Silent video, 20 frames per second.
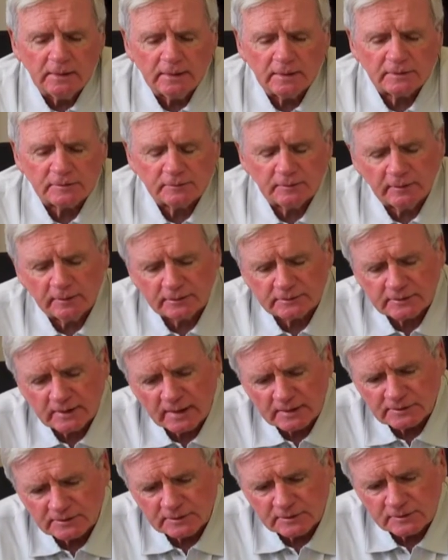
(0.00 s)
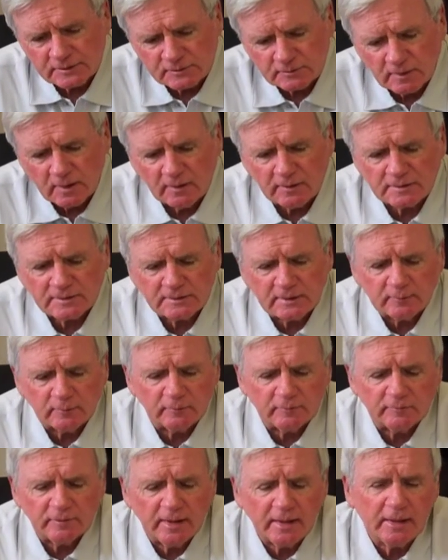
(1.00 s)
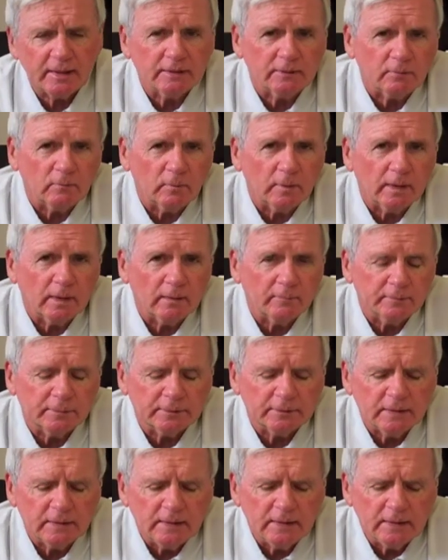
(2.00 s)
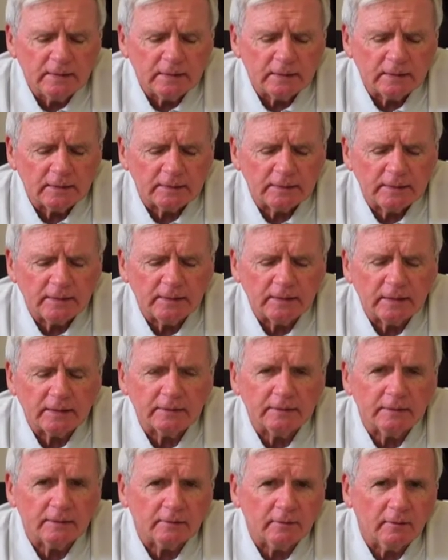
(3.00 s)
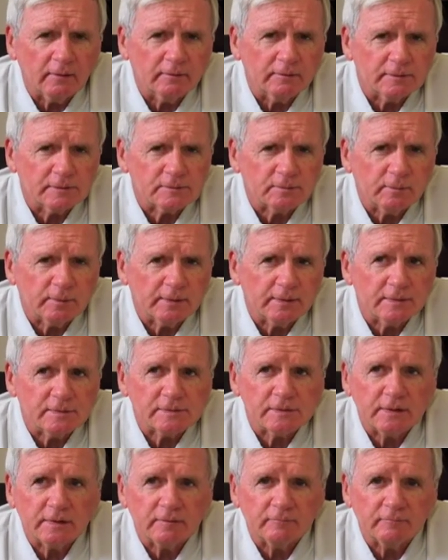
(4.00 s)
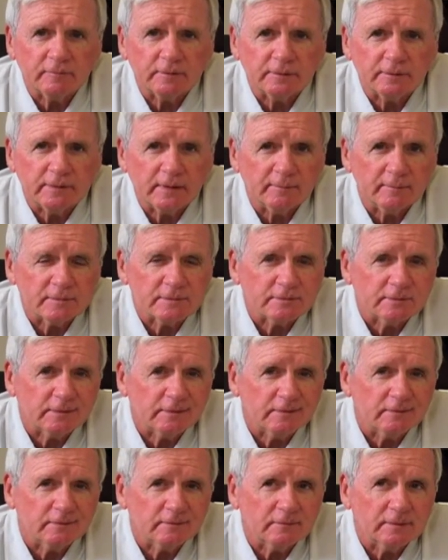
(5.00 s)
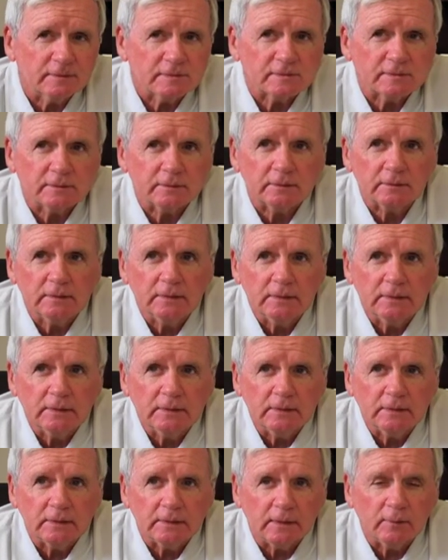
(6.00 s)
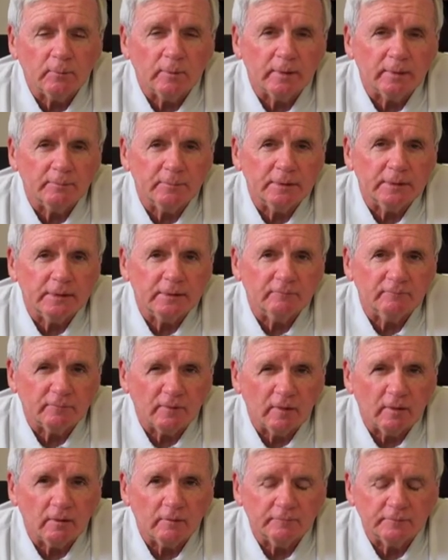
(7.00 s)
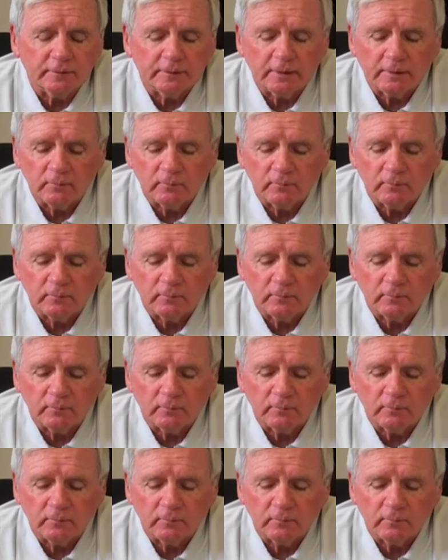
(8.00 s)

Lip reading: It's actually the smallest number we've had in a while, but again, I think all these players have demonstrated to us that they want to be involved, and